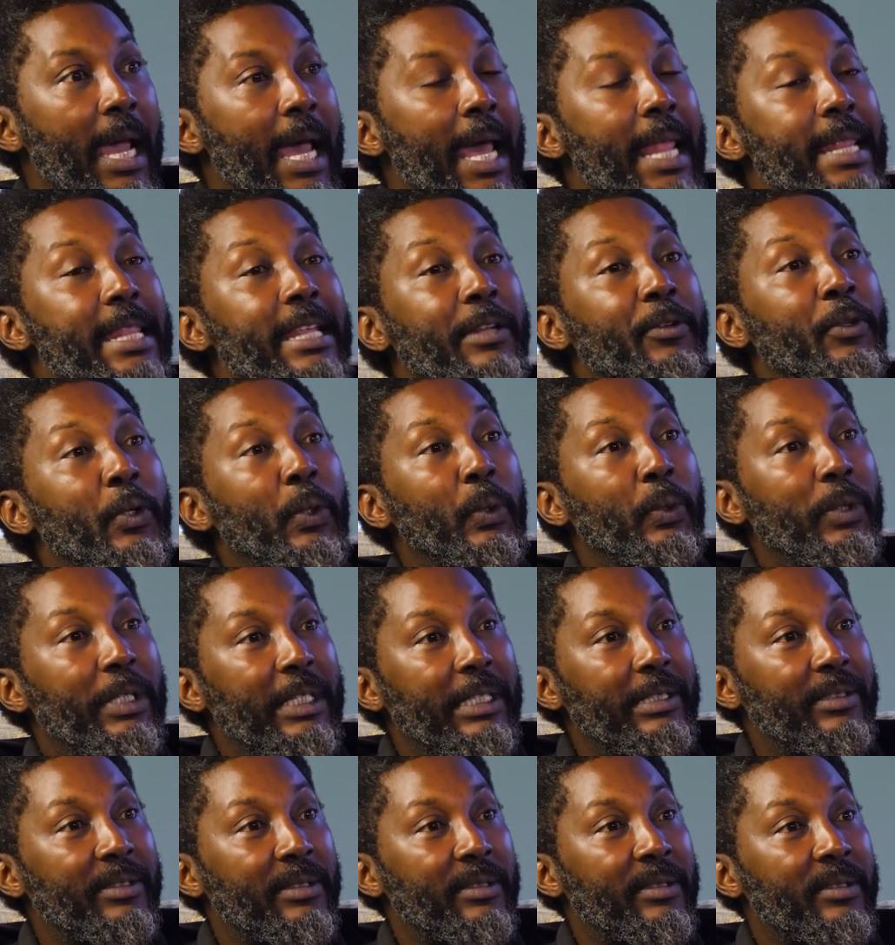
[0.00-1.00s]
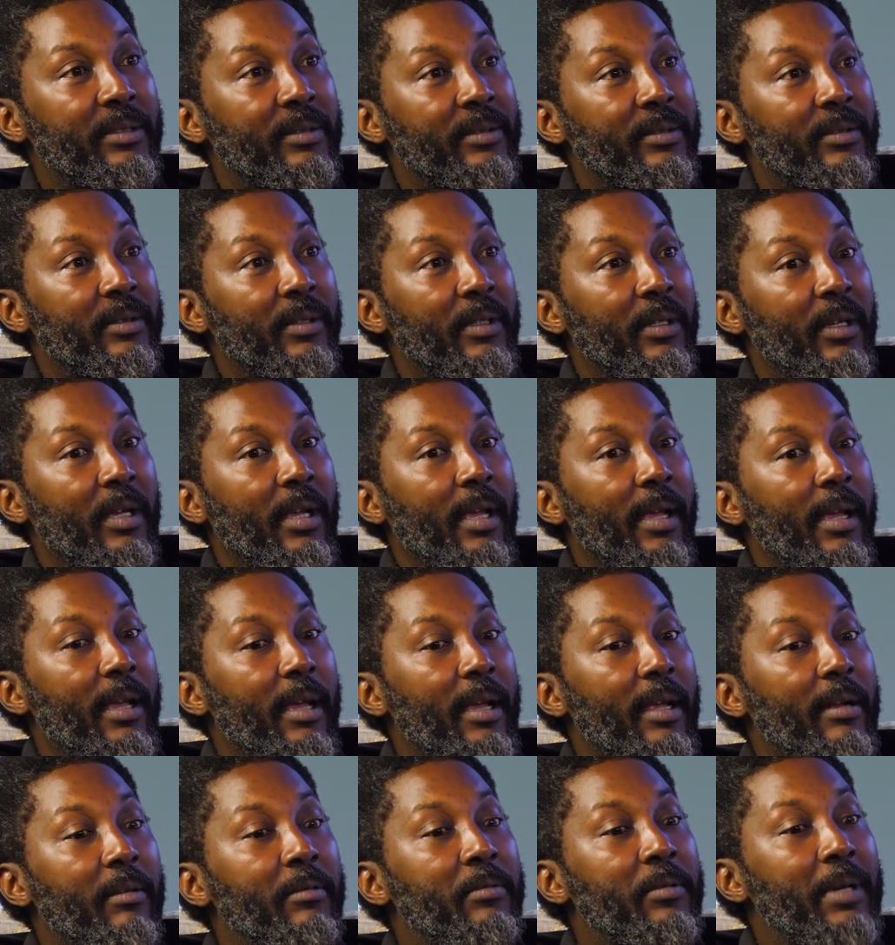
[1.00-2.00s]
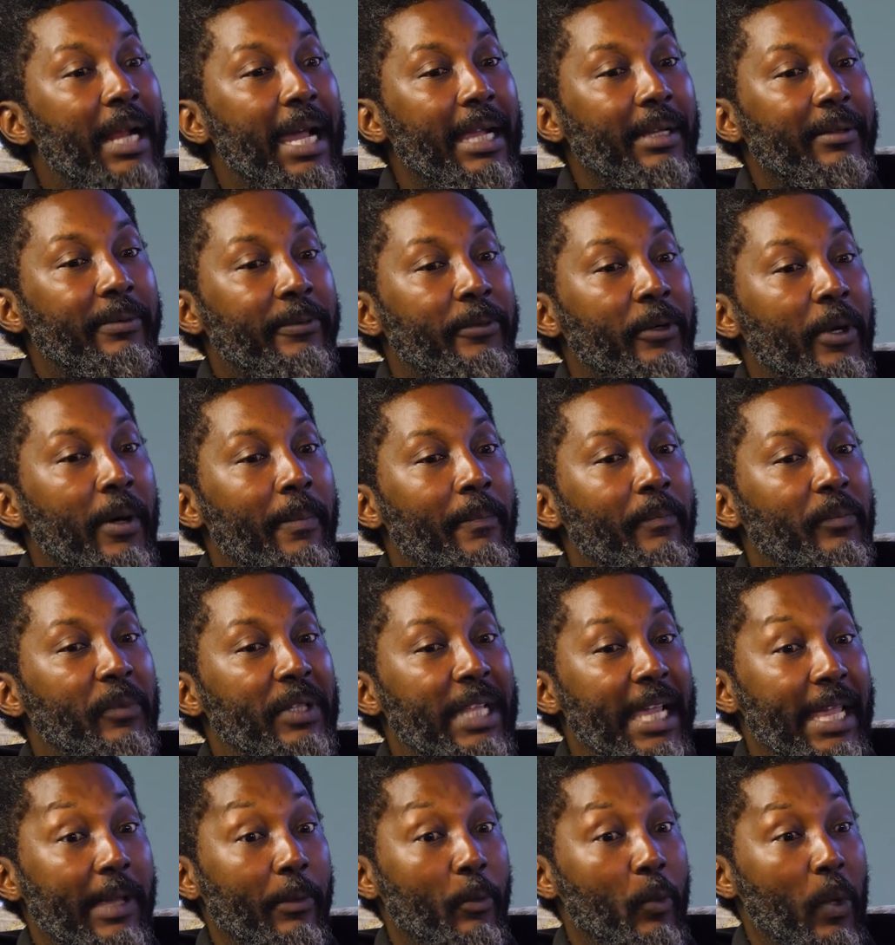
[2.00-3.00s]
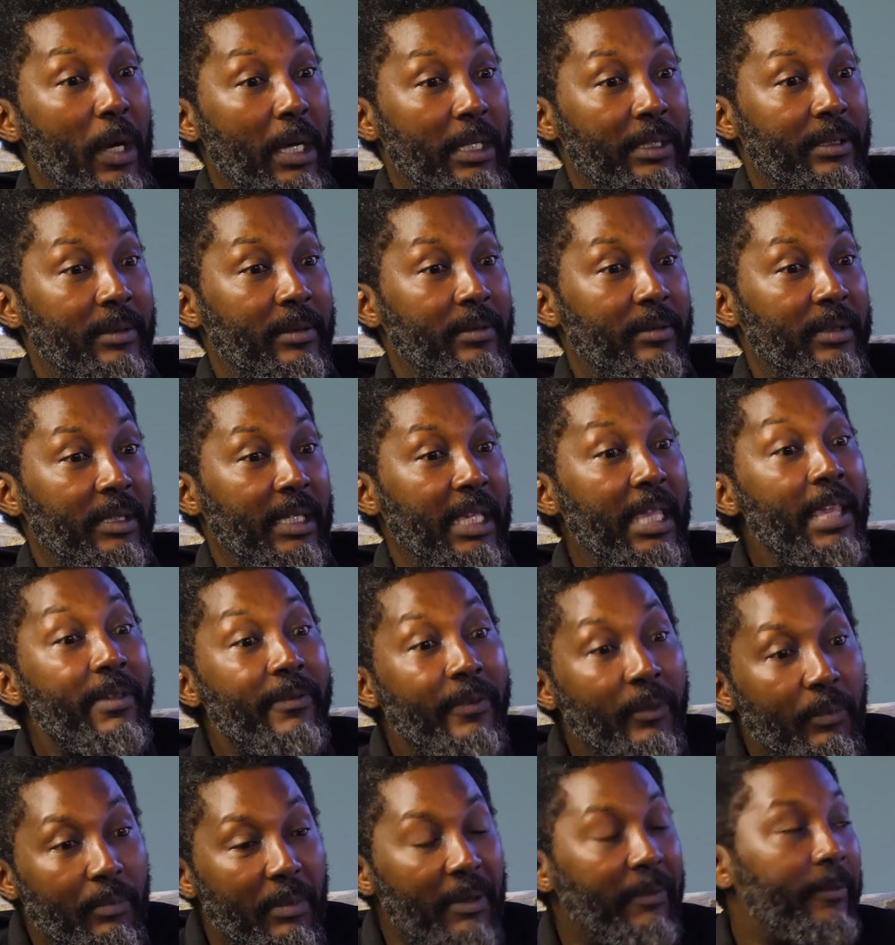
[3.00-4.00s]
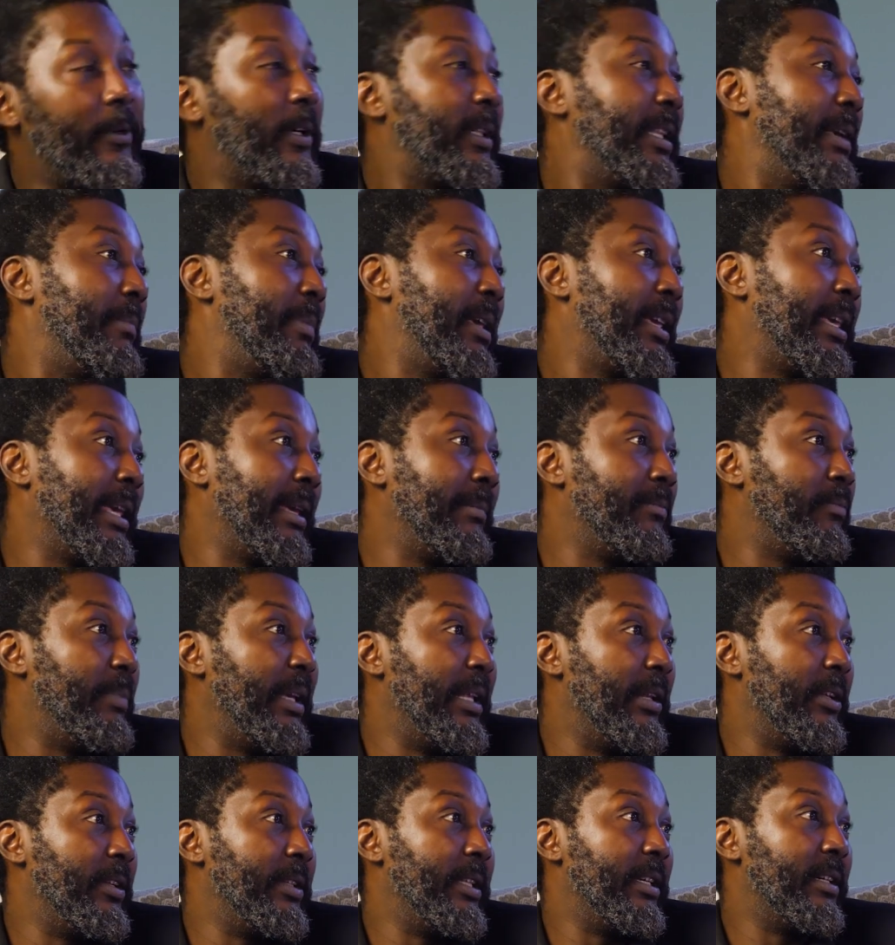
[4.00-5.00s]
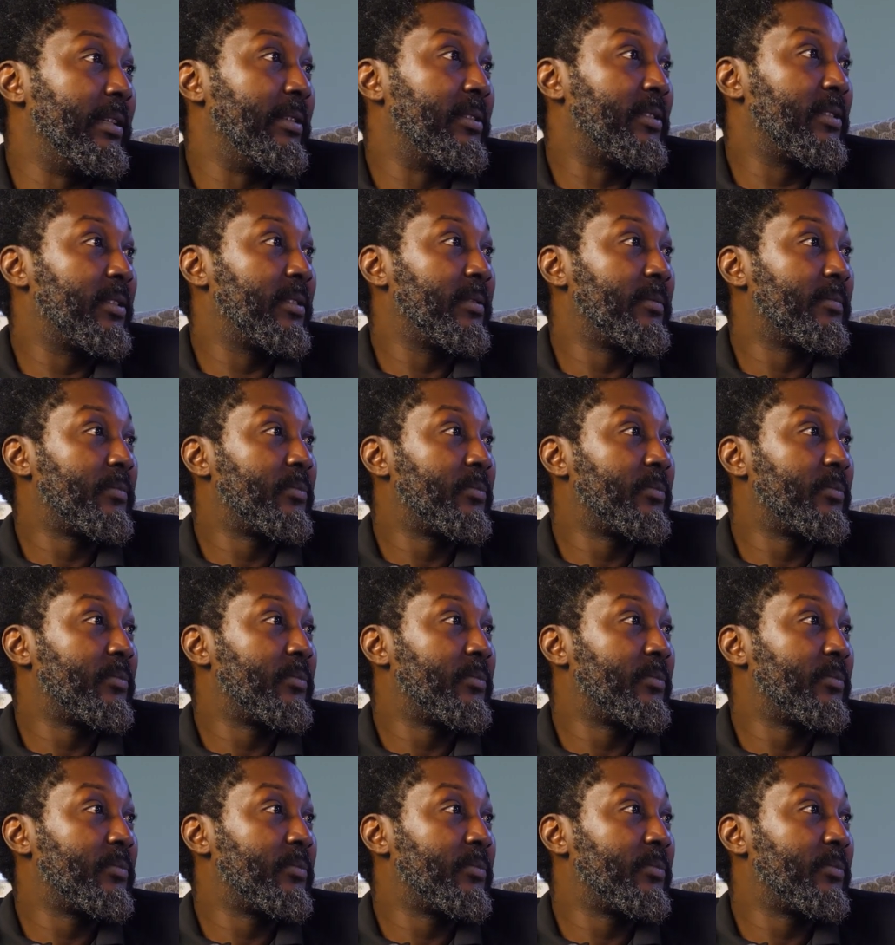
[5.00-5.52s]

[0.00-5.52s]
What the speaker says: And they do this right from day one, even before they became billionaires.